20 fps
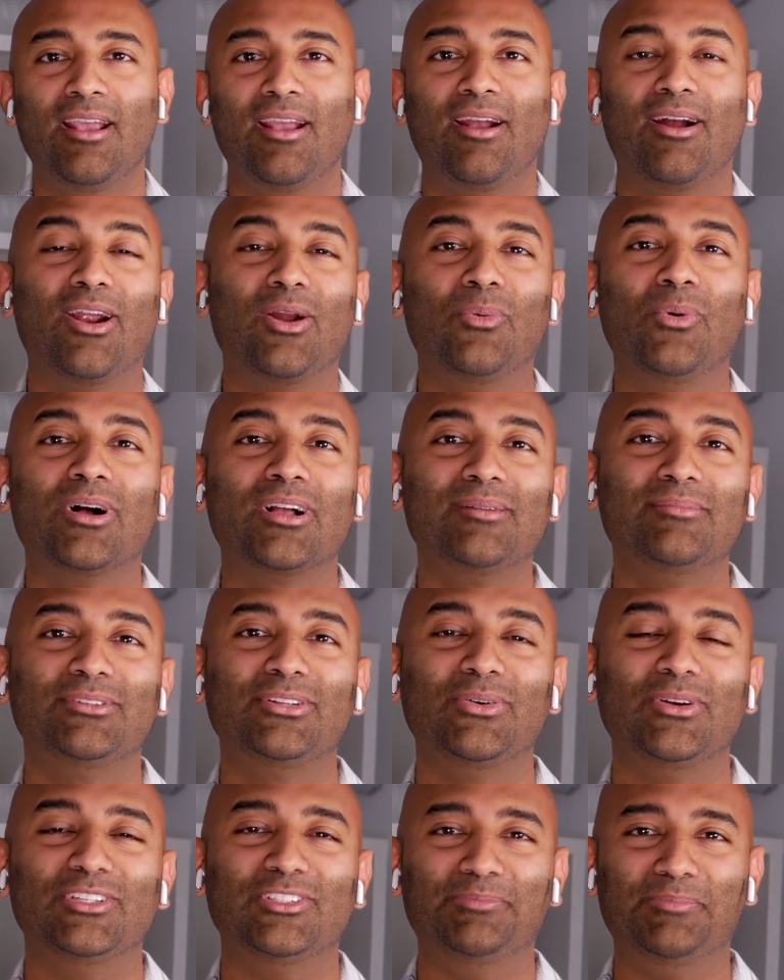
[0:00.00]
All right, welcome
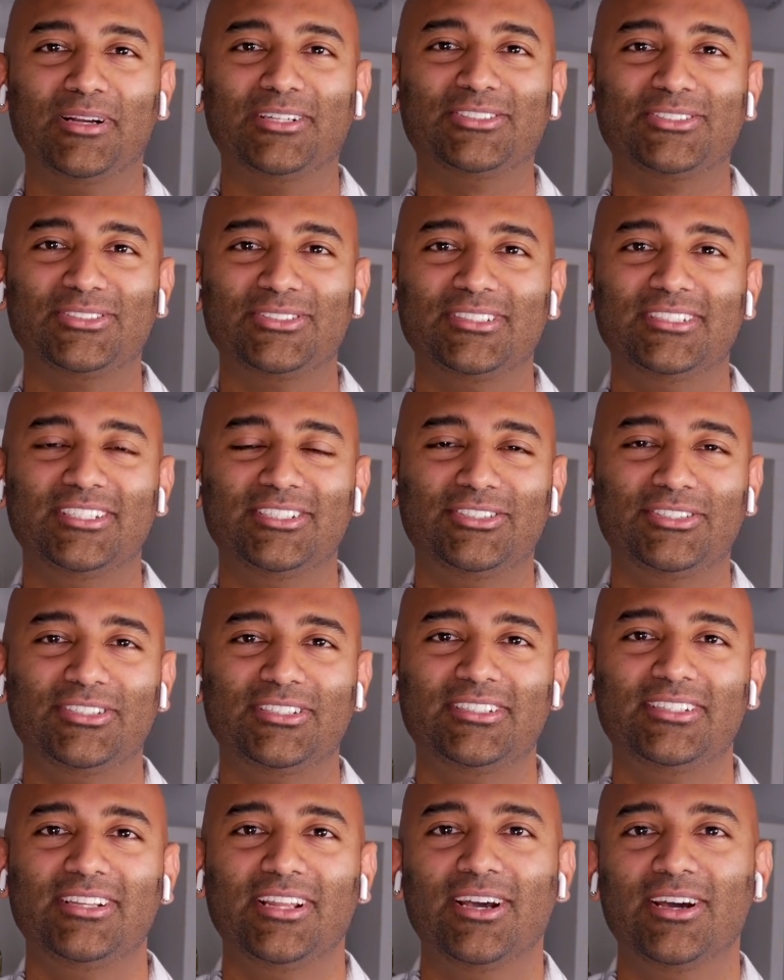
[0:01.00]
to a special
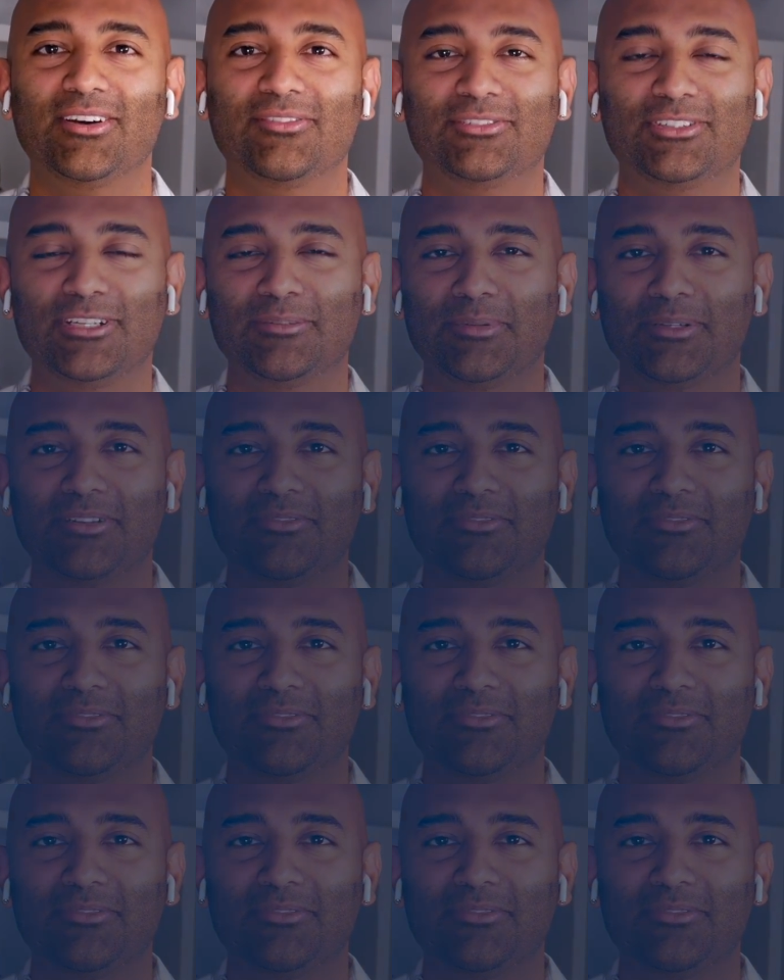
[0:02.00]
edition of Tipa